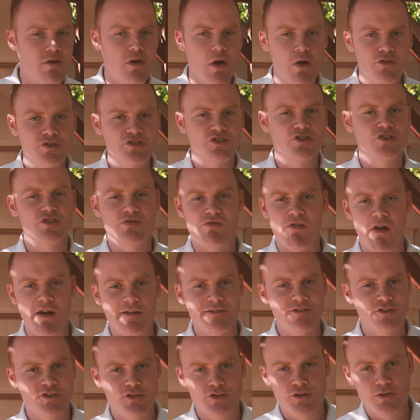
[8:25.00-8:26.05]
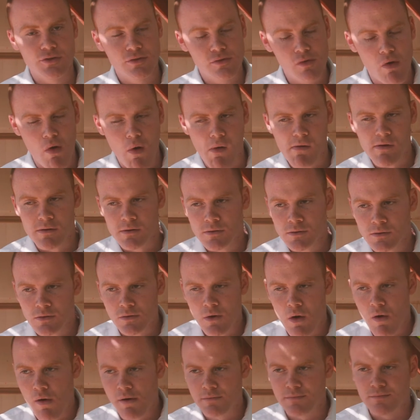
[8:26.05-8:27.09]
hosts these events.
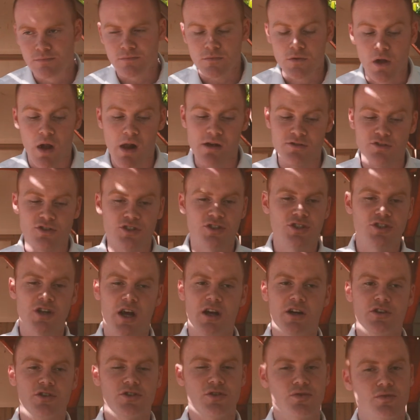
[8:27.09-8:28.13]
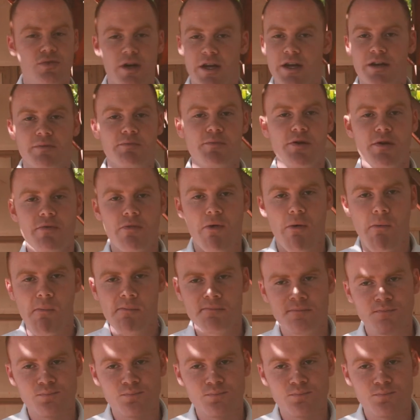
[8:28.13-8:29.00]
And he hires random people.